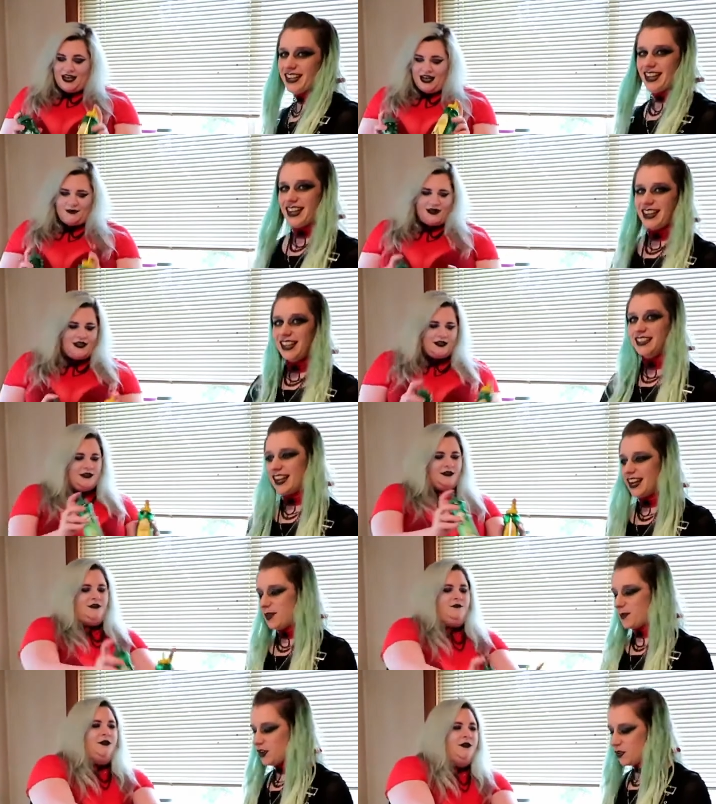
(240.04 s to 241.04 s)
Speaker 1: lemon. I got
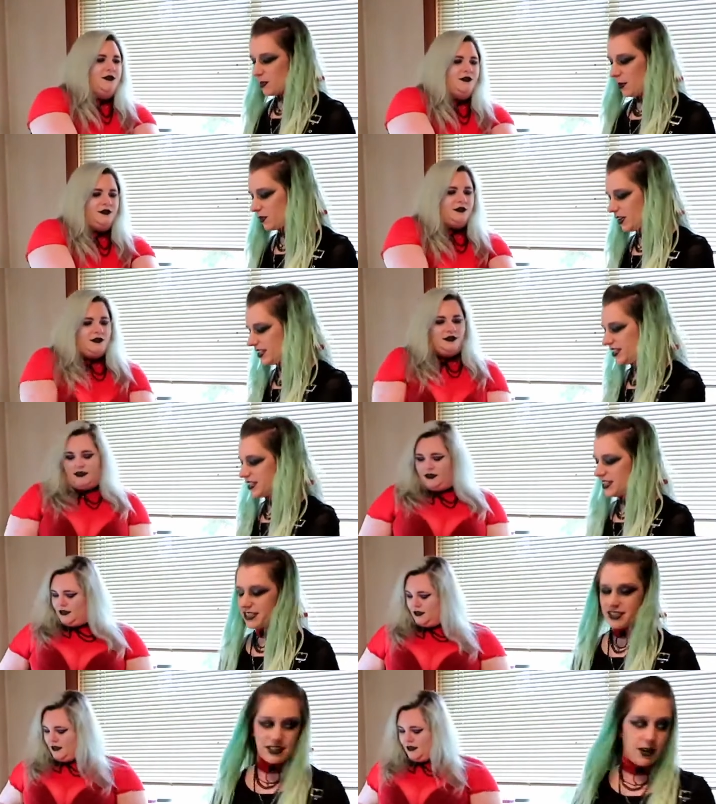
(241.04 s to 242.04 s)
lime. Are you remembering these
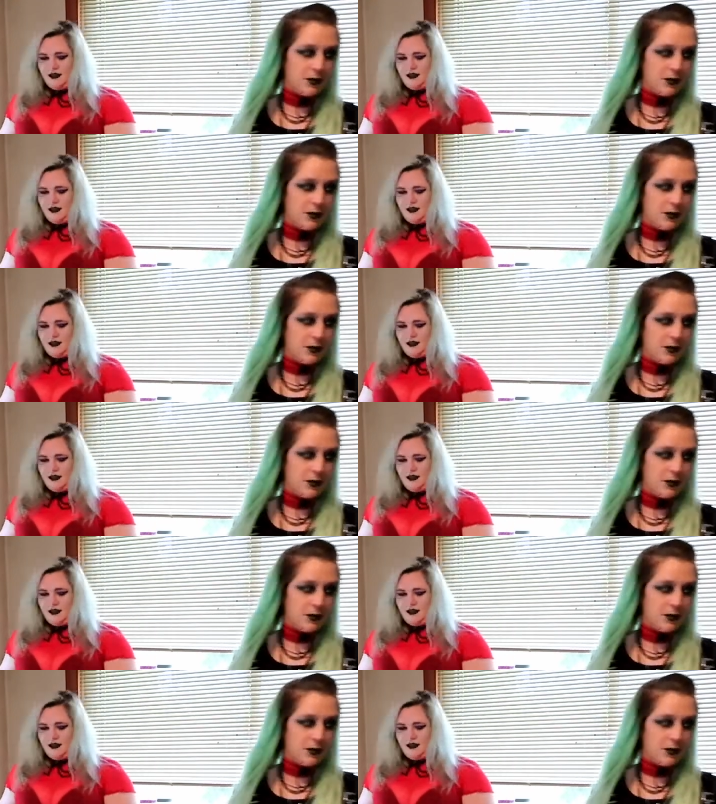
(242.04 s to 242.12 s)
things? Because